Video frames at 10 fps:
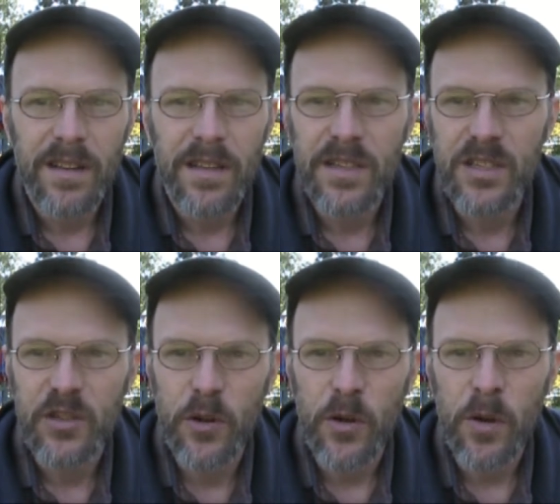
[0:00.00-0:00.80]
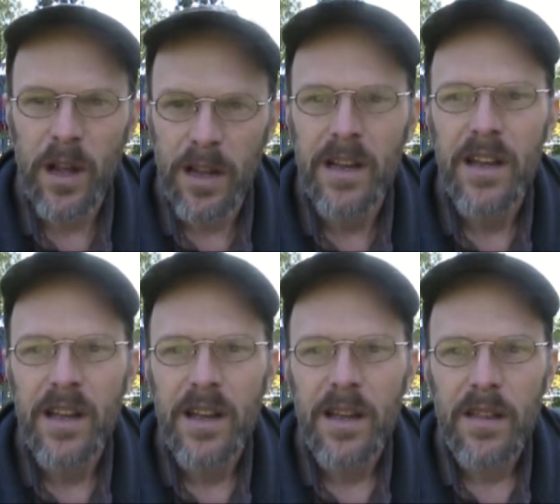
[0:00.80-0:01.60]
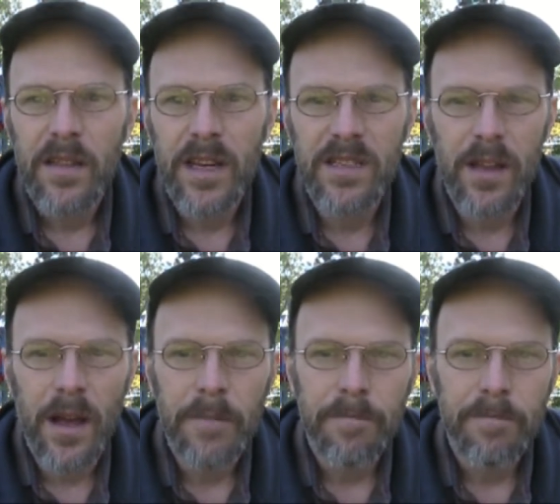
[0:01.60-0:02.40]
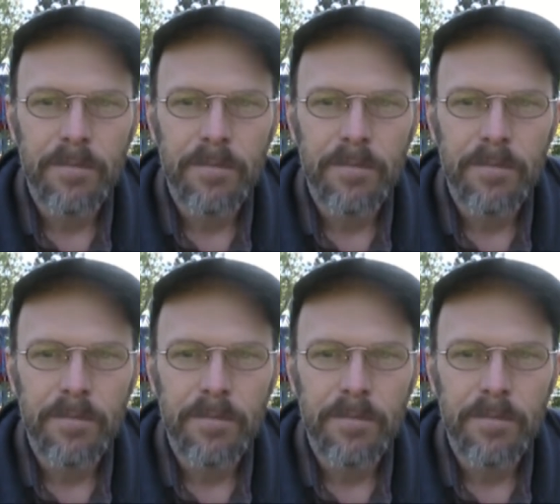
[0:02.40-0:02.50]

this is Drew. Thanks a lot.